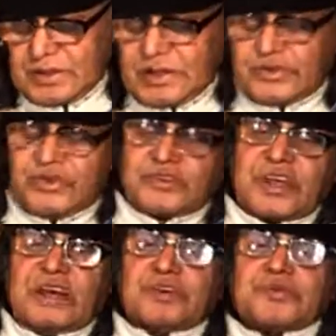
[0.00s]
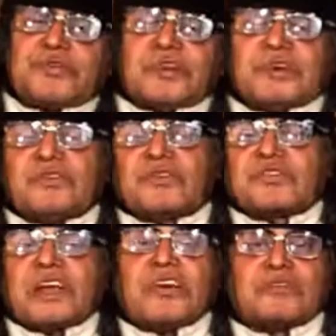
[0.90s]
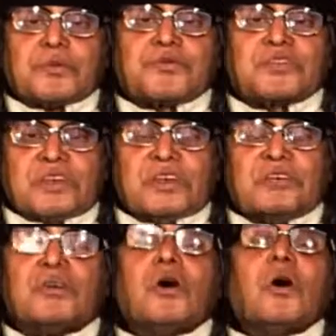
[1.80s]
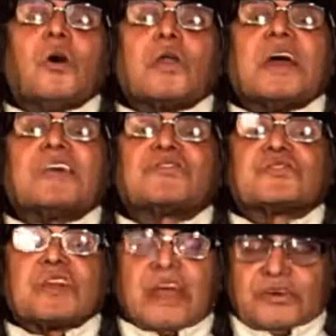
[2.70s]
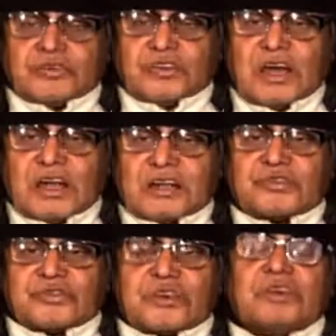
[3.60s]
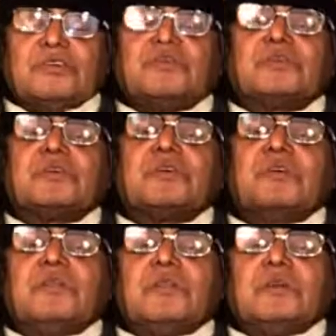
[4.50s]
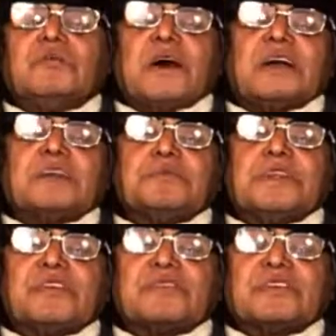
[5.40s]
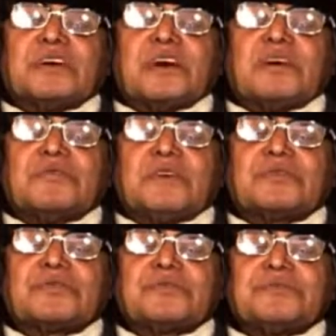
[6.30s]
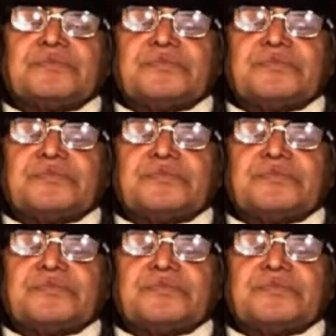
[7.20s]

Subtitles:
It's a state of siege, or states of siege, or estates under siege by criminals in Tower Hamlets,